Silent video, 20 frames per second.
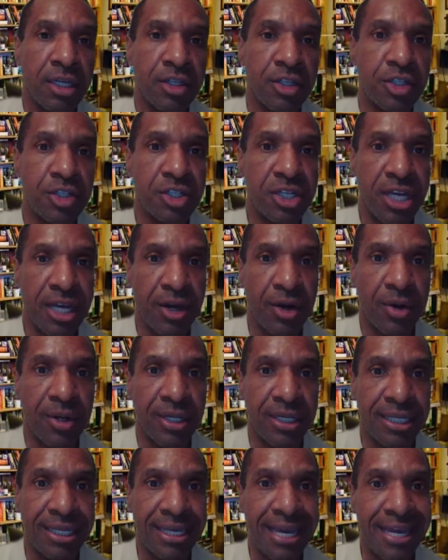
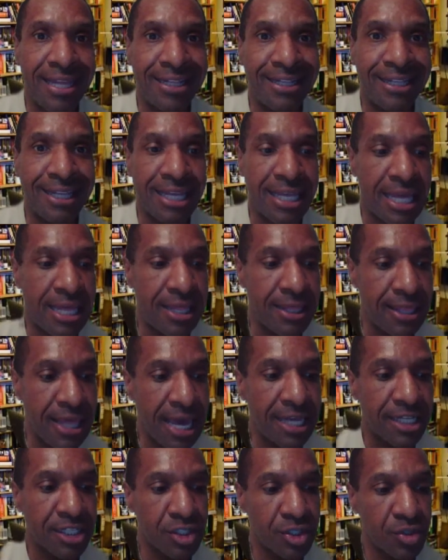charity, and
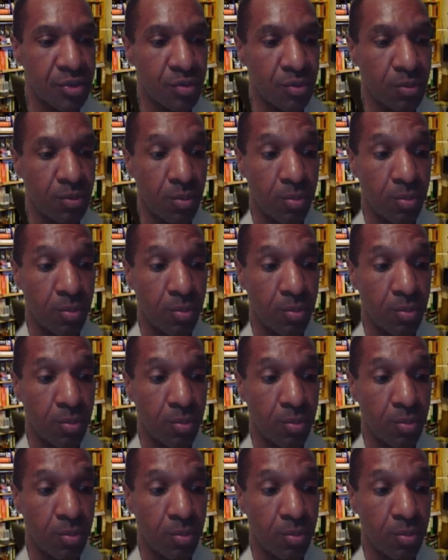that's